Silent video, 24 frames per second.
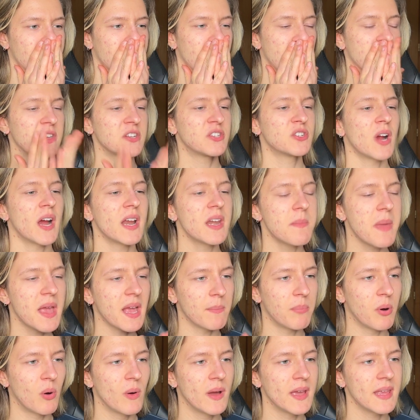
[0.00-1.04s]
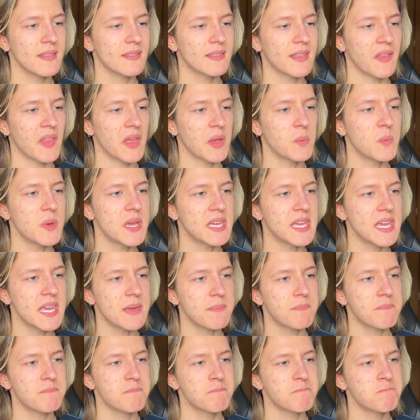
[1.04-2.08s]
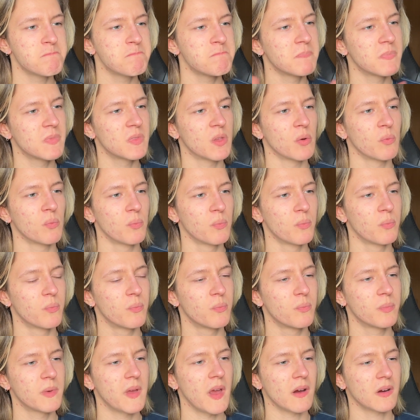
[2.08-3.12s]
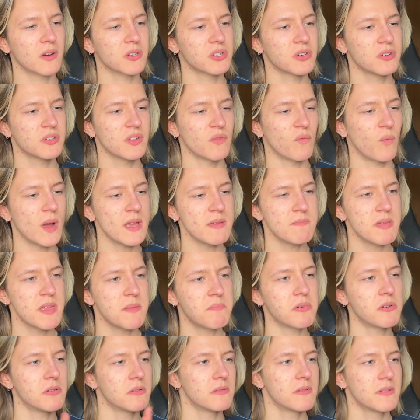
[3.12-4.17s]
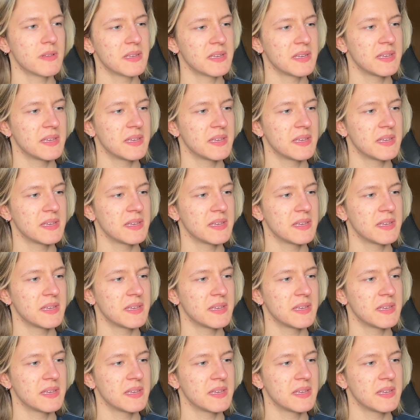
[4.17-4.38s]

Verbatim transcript: Are they trying to make a point that, like, we keep the caricatures of white people?